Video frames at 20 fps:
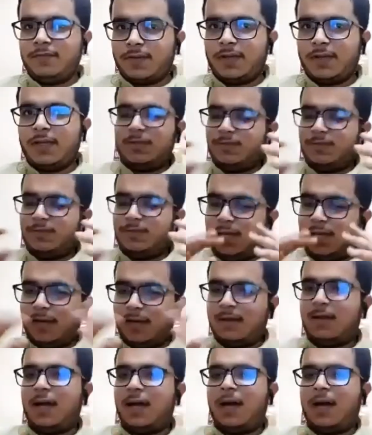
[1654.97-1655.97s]
if
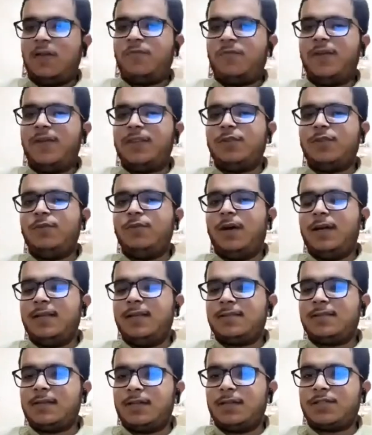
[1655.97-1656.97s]
still, because we are
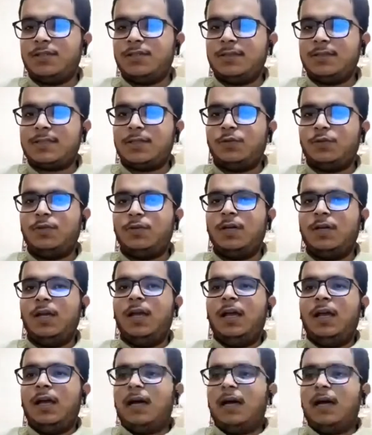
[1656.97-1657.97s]
halfway through our discussion.
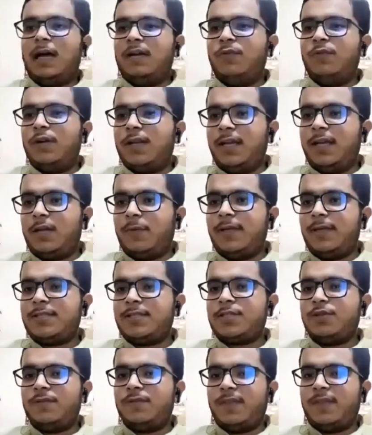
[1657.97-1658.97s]
So I would
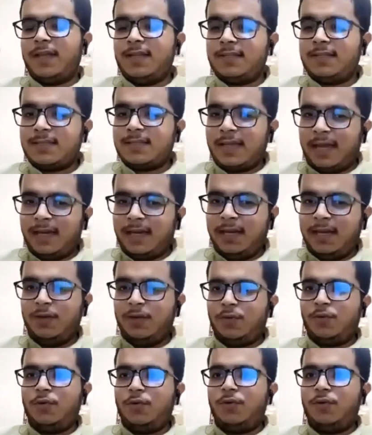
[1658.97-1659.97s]
request you, if there is
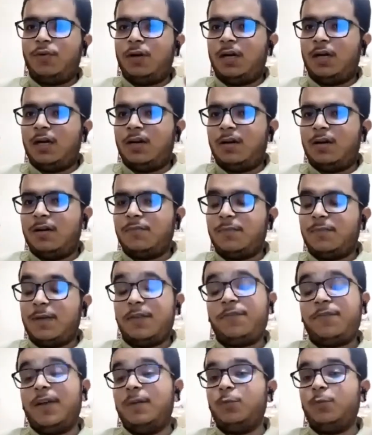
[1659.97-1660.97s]
any,
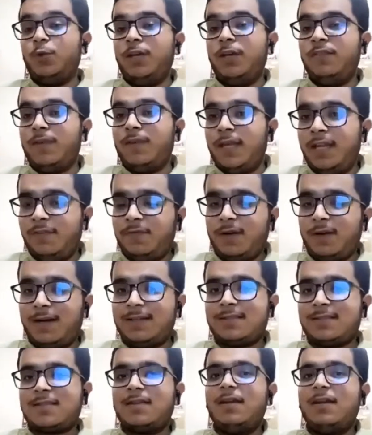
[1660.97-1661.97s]
if I'm going very
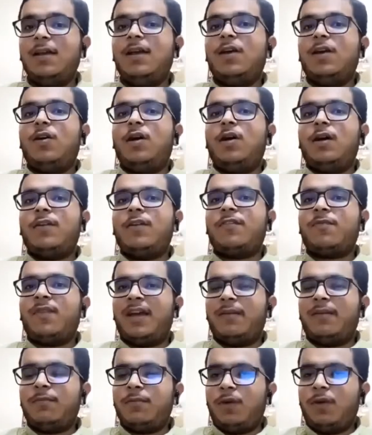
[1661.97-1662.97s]
fast or
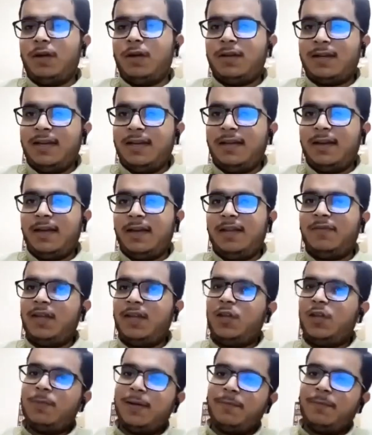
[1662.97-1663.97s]
if I'm not clear
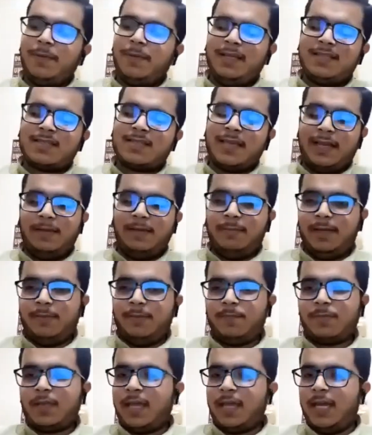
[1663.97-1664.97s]
anywhere, you might please tell
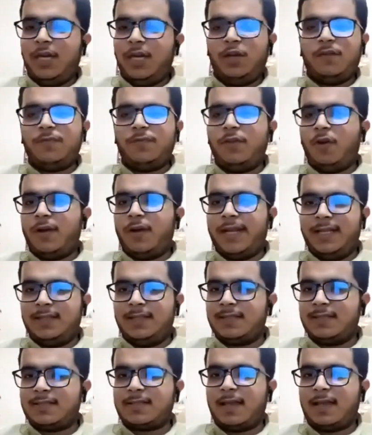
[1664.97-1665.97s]
me. Any of the
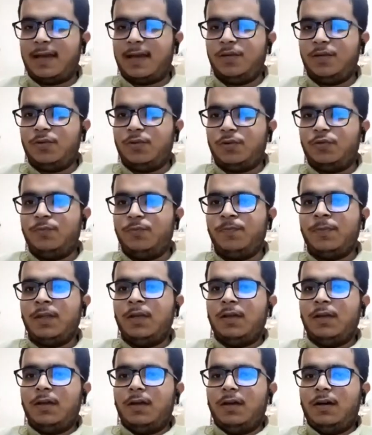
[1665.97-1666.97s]
audiences can,
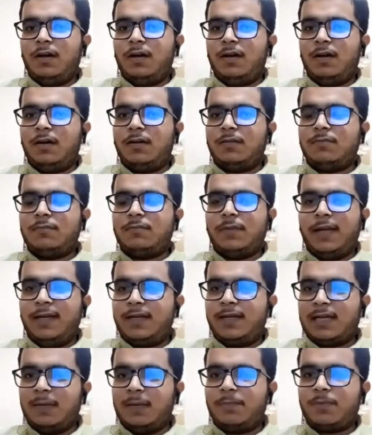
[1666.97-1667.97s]

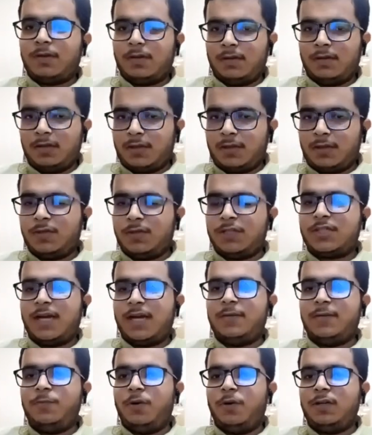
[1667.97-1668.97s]
interrupt through the
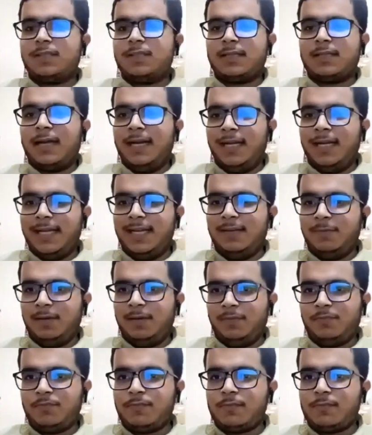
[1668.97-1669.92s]
chat box and tell me.